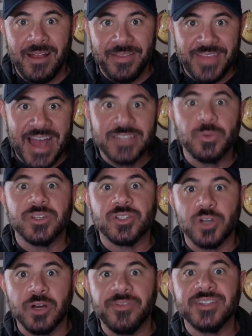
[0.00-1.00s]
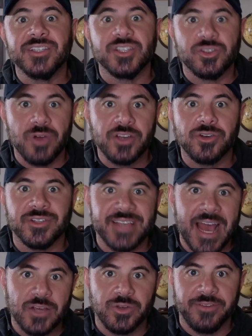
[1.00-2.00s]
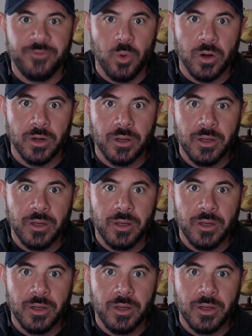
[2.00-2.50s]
That's what surface and structure is actually for.